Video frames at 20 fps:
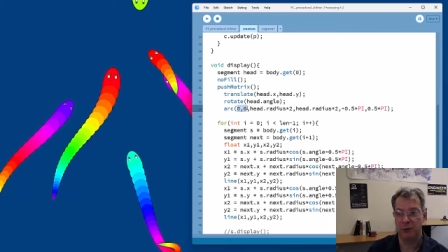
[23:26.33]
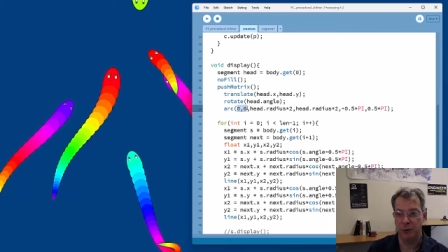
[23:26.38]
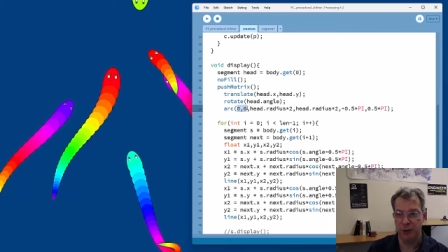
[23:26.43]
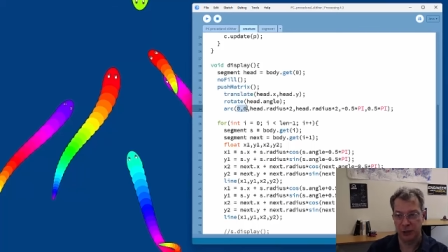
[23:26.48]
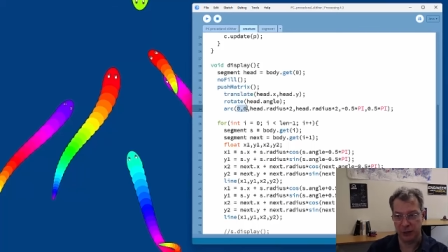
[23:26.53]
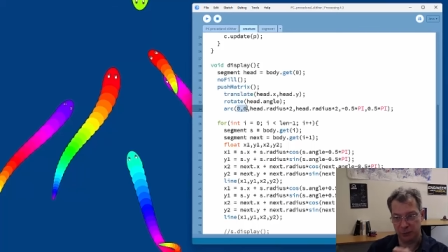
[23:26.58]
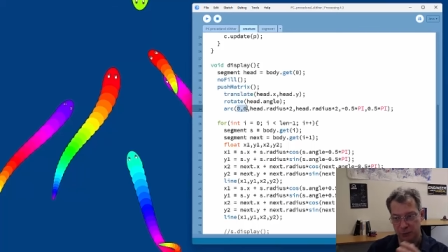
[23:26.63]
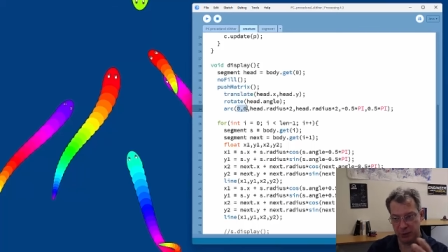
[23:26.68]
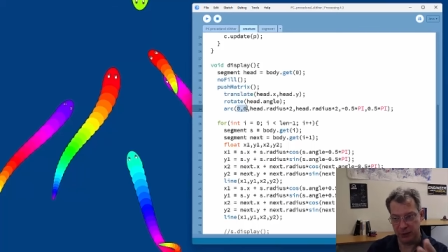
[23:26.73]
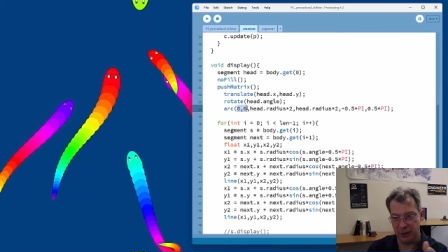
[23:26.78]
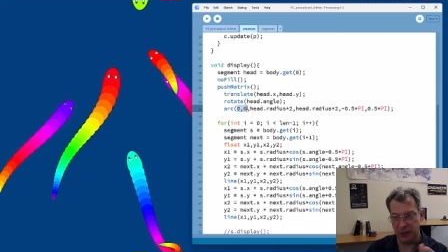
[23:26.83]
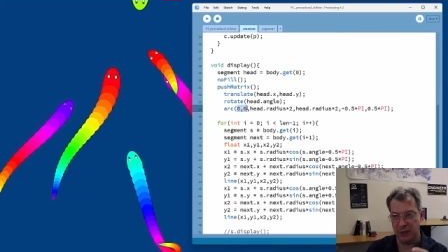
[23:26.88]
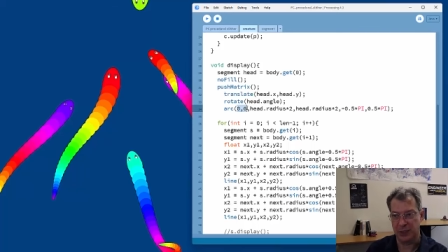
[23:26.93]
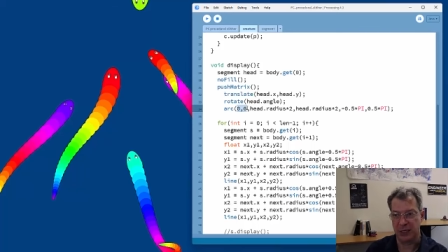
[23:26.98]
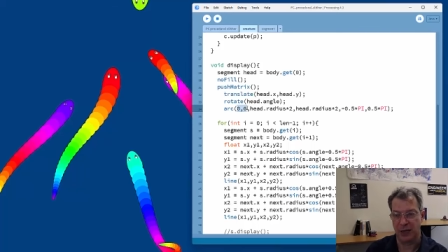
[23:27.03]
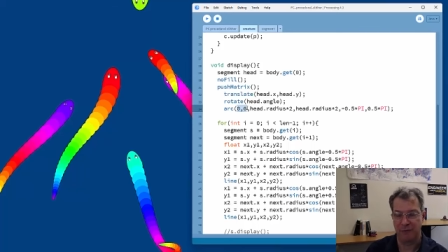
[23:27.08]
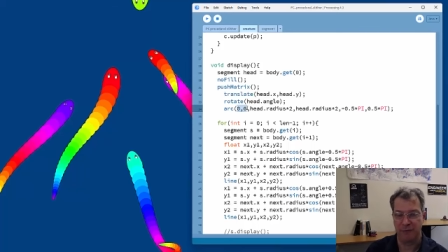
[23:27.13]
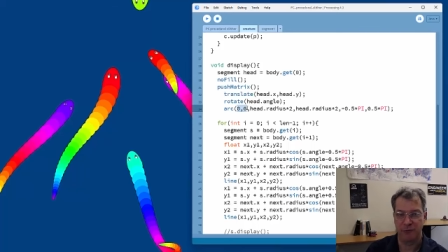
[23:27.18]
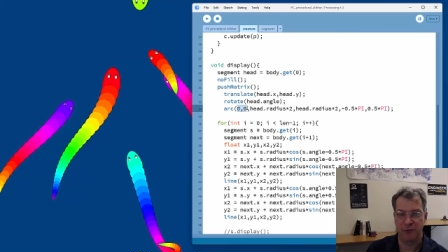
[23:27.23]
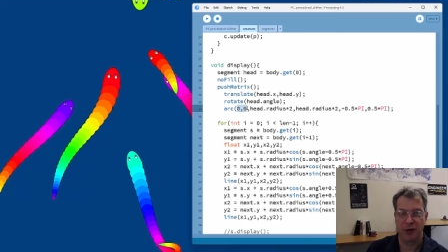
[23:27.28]
which
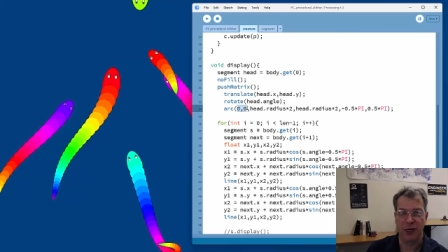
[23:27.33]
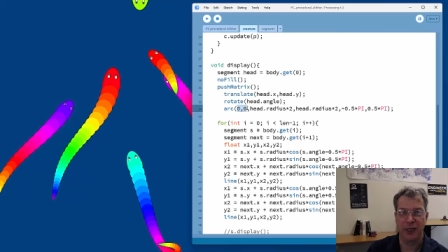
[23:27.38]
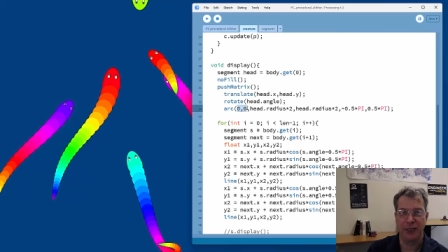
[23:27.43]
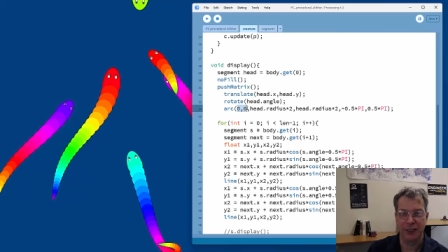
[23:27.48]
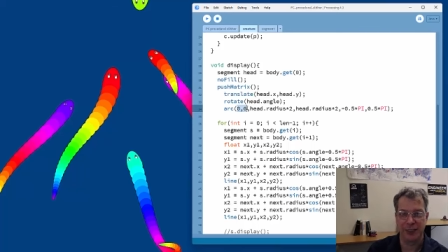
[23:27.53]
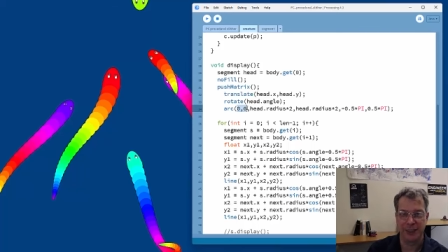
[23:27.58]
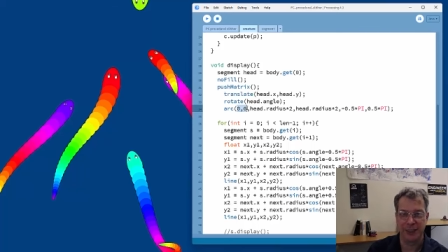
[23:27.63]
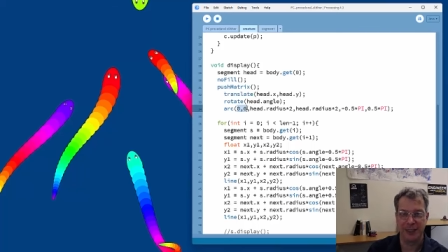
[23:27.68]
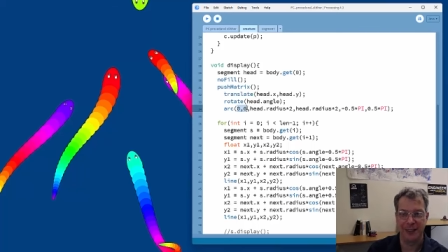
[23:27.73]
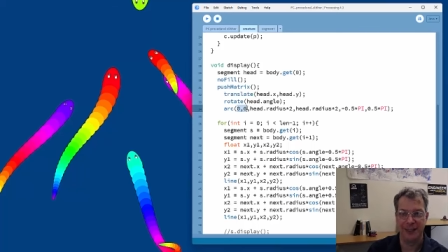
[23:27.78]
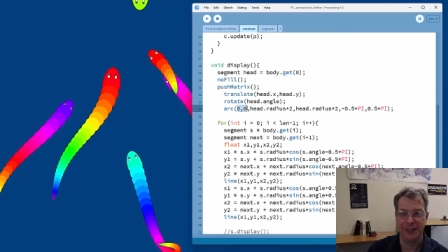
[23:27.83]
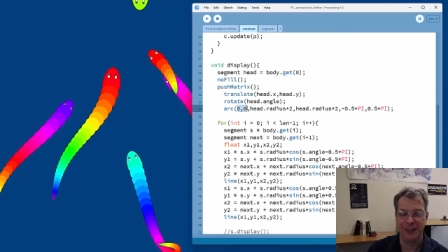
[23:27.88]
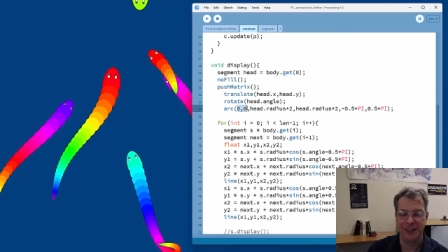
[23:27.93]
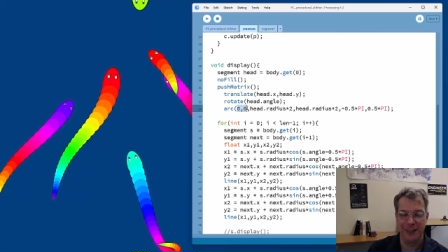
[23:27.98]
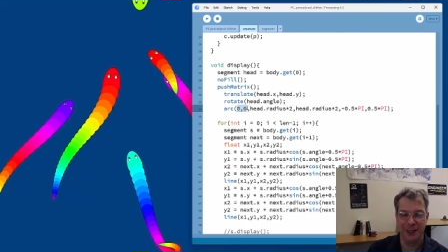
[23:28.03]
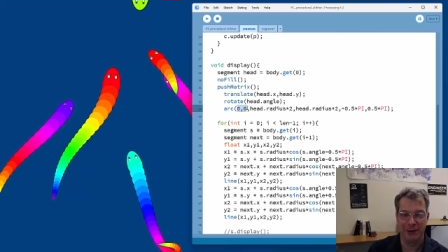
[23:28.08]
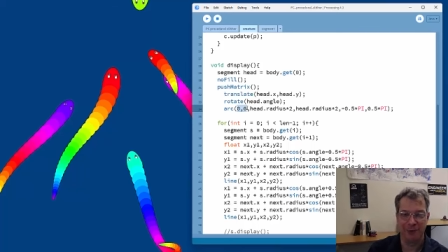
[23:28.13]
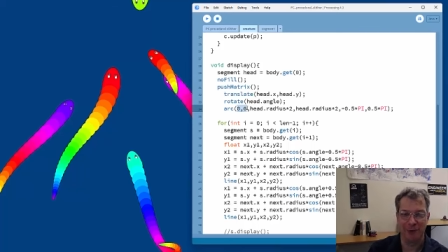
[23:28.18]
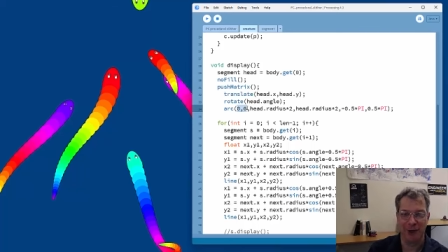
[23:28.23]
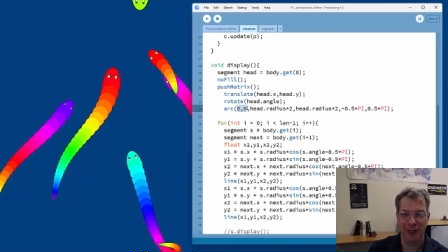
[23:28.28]
because I've
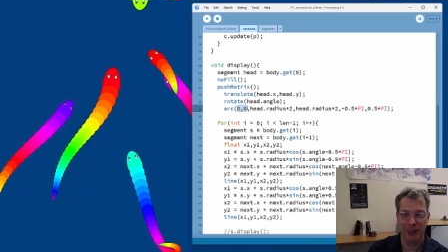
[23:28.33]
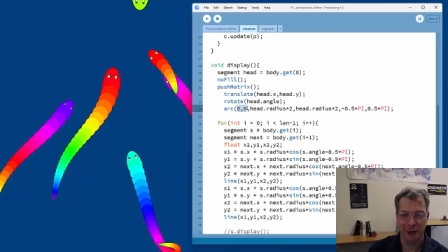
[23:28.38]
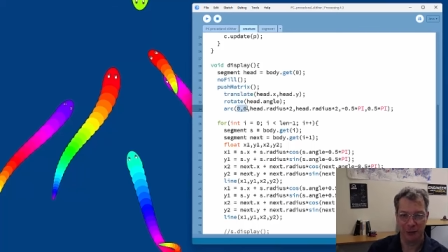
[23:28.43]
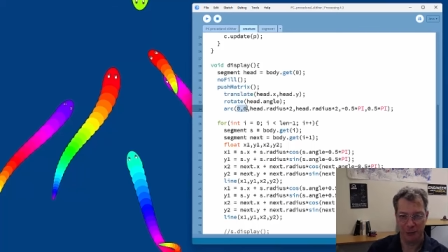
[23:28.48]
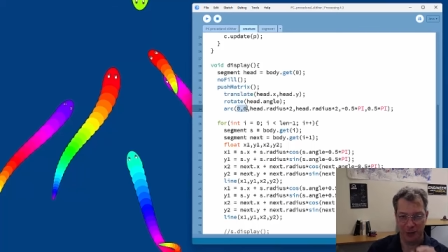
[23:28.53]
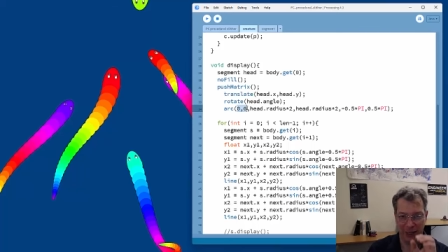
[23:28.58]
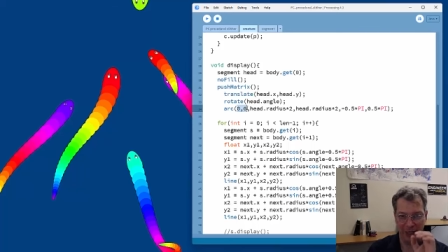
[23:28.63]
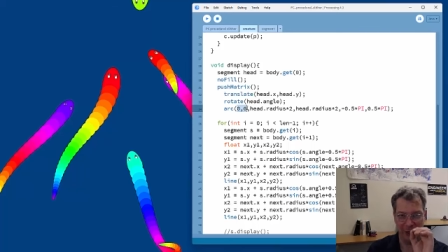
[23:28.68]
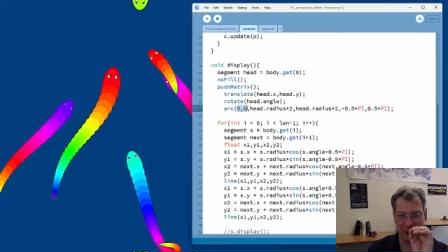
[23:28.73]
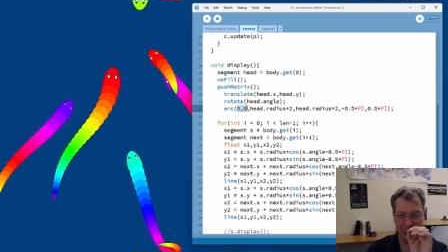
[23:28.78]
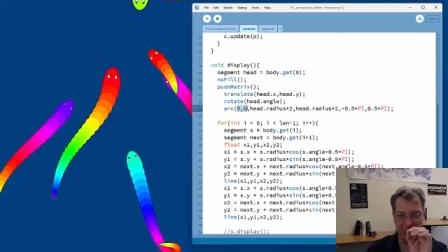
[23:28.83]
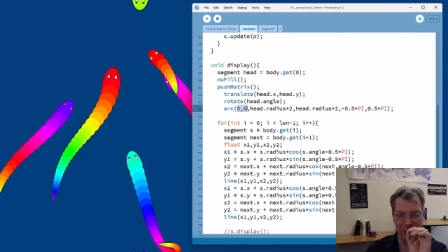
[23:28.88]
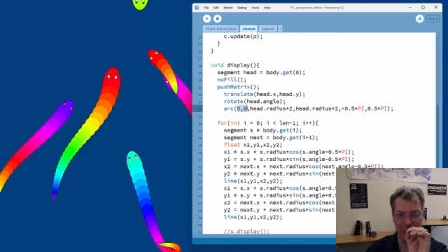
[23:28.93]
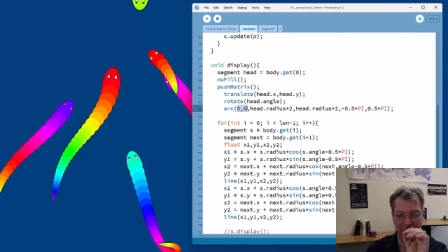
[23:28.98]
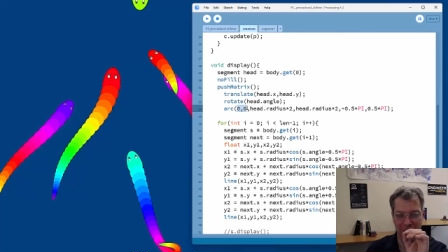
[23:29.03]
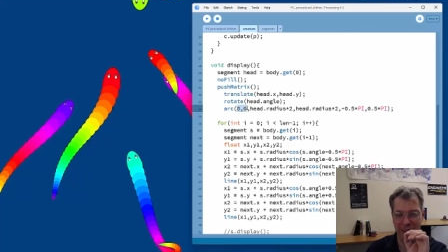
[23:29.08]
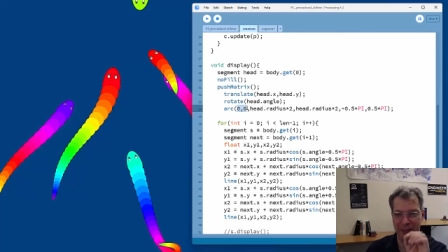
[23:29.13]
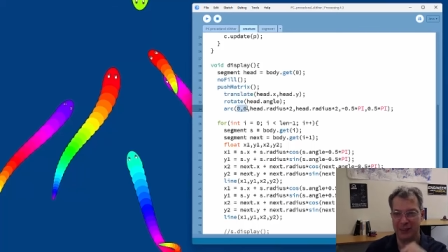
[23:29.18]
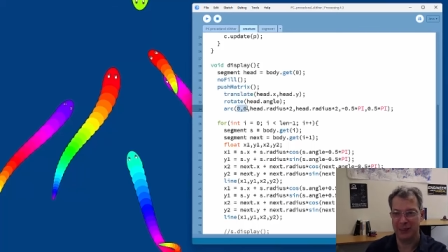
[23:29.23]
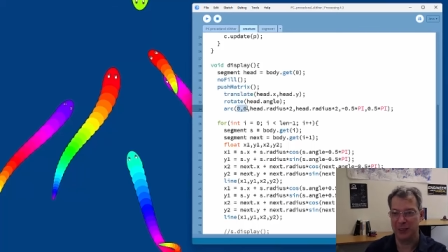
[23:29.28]
translated to the right
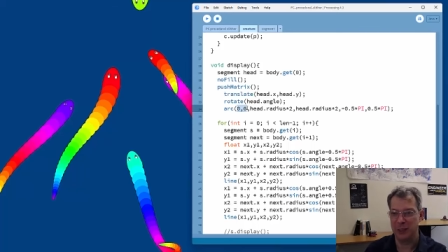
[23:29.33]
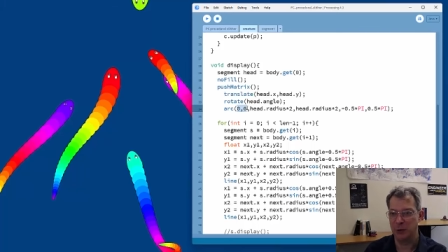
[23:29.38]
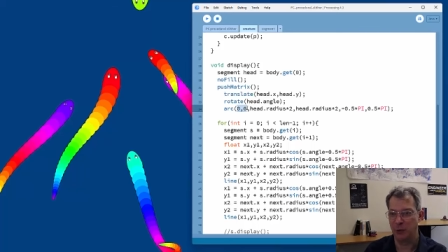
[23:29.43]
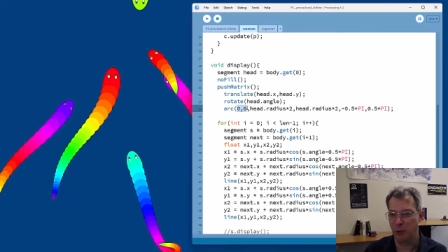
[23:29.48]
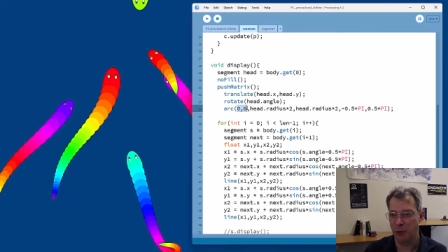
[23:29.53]
location is the